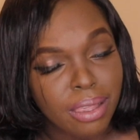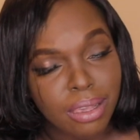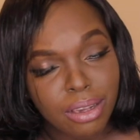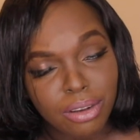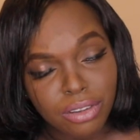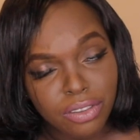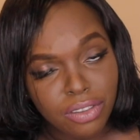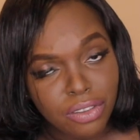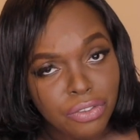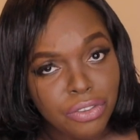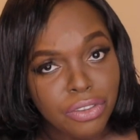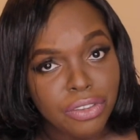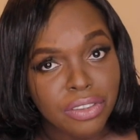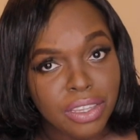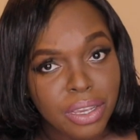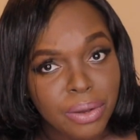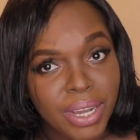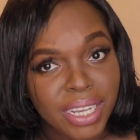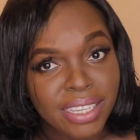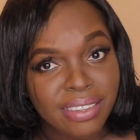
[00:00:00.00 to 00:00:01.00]
Because if you
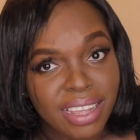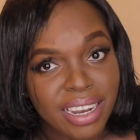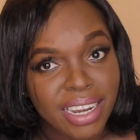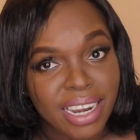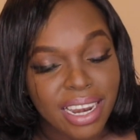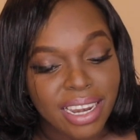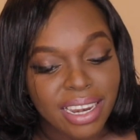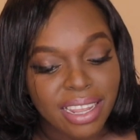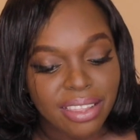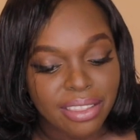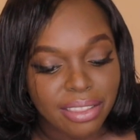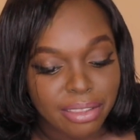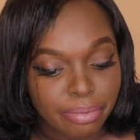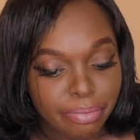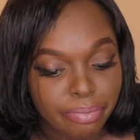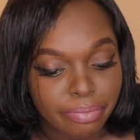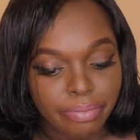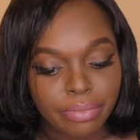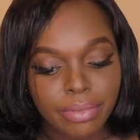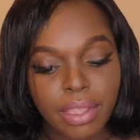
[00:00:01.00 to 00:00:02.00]
see what's underneath.
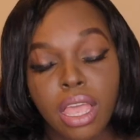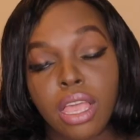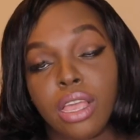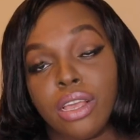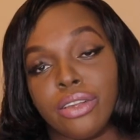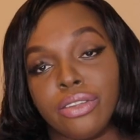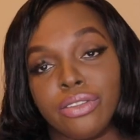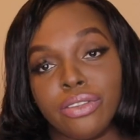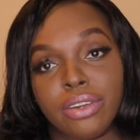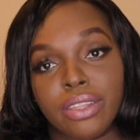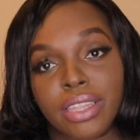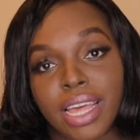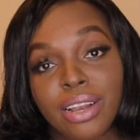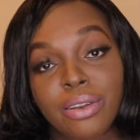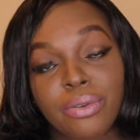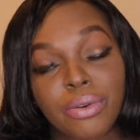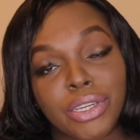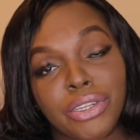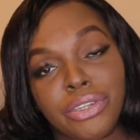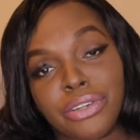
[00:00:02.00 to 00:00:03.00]
So
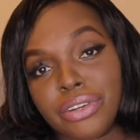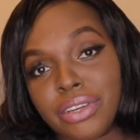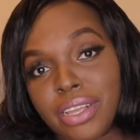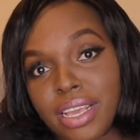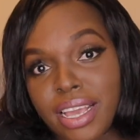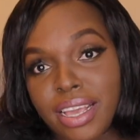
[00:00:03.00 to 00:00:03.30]
that question